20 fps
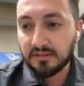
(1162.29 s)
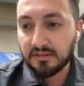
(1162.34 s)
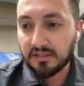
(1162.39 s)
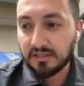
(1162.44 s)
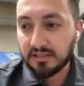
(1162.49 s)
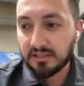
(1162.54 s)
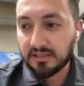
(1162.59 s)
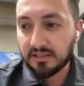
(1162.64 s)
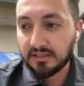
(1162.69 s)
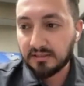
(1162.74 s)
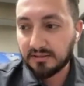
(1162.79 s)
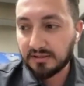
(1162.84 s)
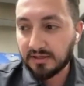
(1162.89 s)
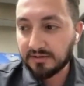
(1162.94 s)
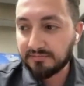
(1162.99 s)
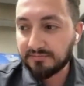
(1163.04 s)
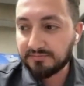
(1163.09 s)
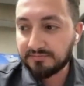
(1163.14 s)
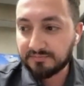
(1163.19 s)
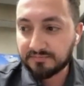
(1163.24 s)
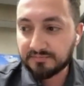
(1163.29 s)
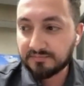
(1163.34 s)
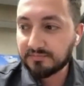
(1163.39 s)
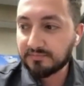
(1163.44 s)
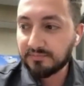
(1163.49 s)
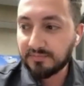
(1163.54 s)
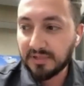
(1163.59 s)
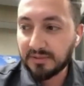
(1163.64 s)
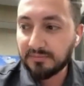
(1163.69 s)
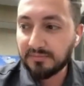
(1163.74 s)
Uh,
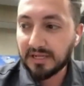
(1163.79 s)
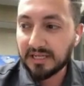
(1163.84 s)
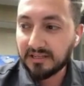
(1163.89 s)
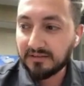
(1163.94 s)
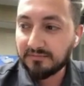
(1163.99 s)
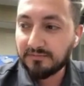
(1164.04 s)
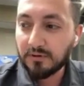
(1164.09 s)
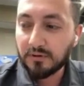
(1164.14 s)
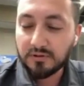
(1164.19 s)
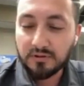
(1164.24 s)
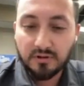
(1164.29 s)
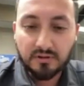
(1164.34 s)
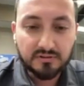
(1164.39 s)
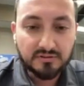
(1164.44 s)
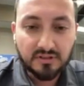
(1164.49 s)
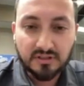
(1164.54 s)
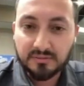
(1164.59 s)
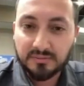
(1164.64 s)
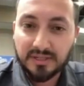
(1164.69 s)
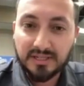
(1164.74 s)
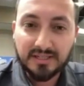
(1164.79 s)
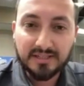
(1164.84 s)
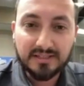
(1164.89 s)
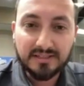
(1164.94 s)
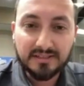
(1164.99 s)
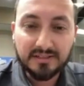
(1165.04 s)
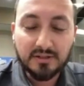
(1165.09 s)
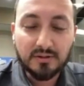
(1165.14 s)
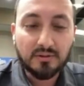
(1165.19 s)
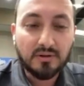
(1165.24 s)
I've been making phone calls during my
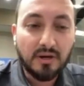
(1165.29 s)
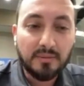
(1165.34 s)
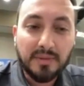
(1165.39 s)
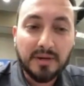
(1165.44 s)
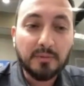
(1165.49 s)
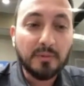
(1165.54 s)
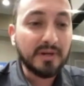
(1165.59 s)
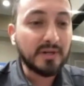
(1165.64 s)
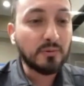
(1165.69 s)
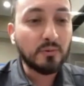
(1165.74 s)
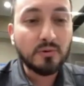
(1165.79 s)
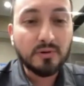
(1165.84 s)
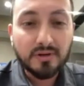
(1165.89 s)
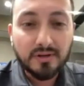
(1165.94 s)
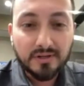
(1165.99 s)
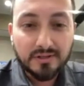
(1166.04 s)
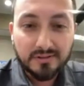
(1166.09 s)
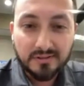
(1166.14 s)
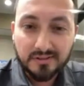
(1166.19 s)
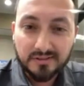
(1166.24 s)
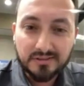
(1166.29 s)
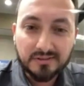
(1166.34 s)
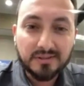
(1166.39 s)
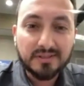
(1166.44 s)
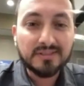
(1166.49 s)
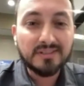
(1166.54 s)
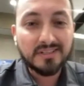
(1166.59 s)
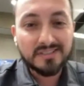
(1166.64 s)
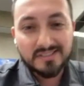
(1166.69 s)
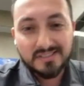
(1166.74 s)
you know on my way to work or
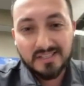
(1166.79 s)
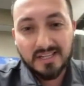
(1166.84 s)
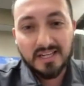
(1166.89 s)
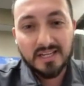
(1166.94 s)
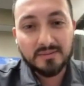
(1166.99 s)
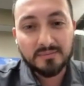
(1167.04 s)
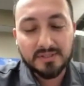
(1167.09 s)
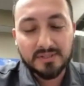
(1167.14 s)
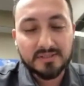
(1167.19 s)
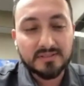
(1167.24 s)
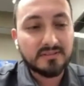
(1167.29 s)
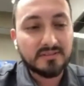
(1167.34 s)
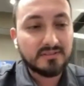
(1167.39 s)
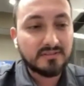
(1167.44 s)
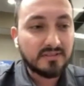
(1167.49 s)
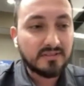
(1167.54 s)
during lunchtime, and